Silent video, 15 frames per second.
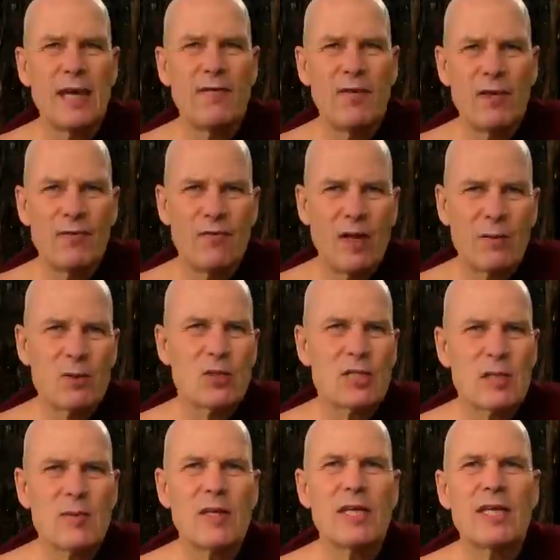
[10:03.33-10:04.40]
a famous
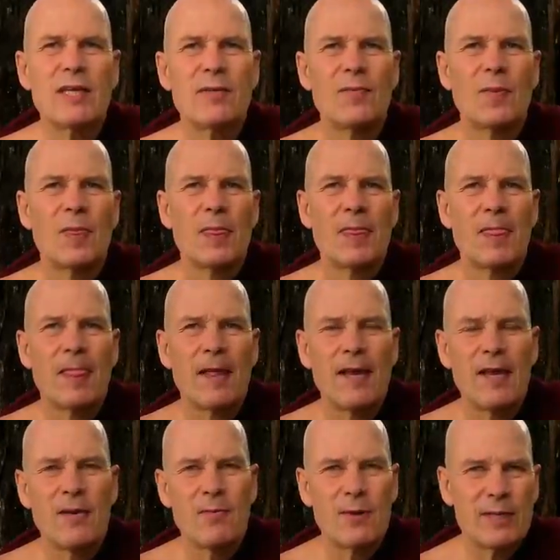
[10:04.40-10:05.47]
simile,
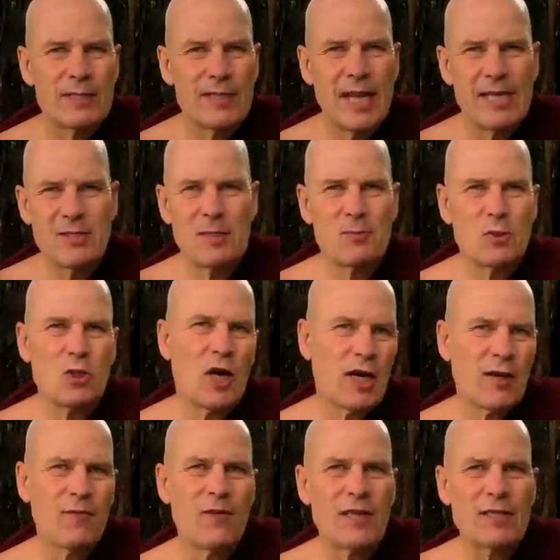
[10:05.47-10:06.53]
which has some
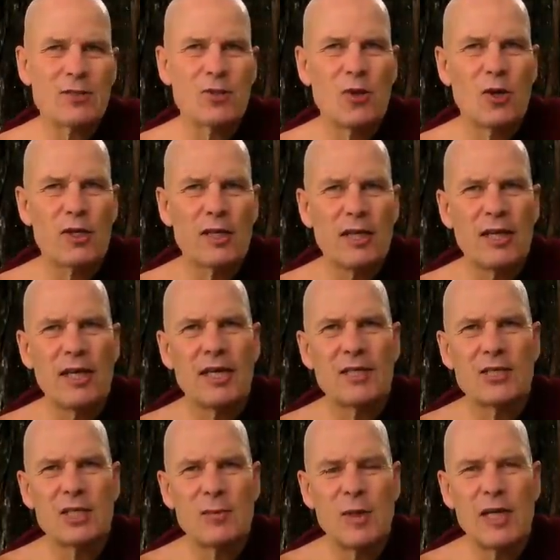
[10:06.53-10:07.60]
shock effect. It's called
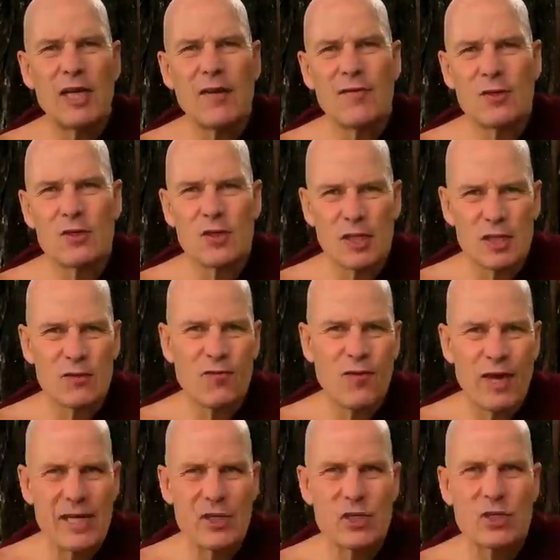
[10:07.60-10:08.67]
simile of the sun's
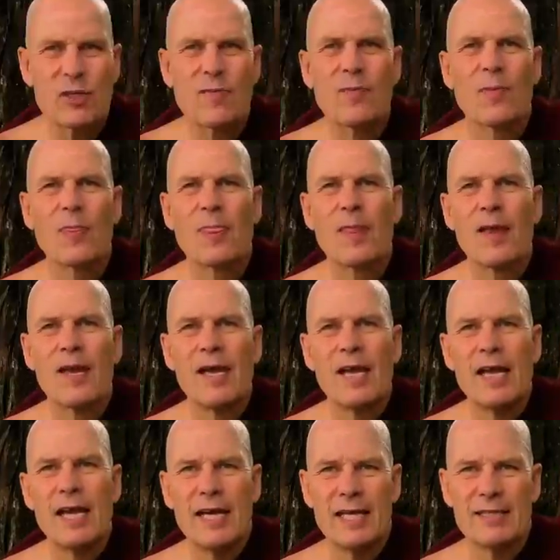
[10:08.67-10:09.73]
flesh.
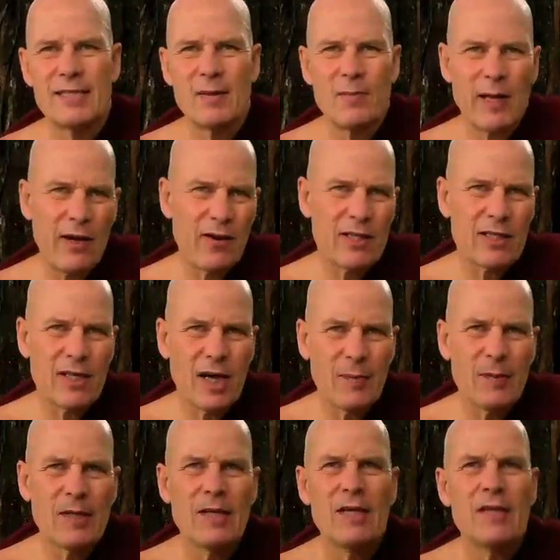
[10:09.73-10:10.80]
It's a married
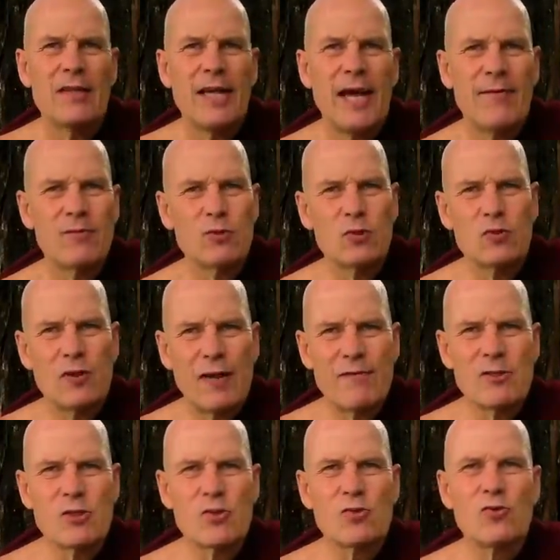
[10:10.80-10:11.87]
couple. They have to
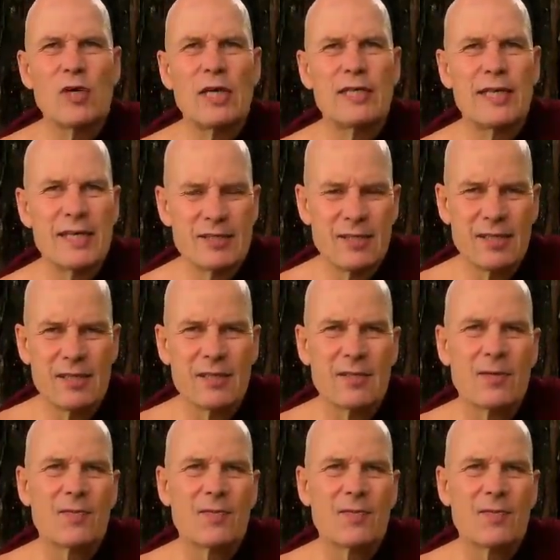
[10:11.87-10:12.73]
travel through a desert,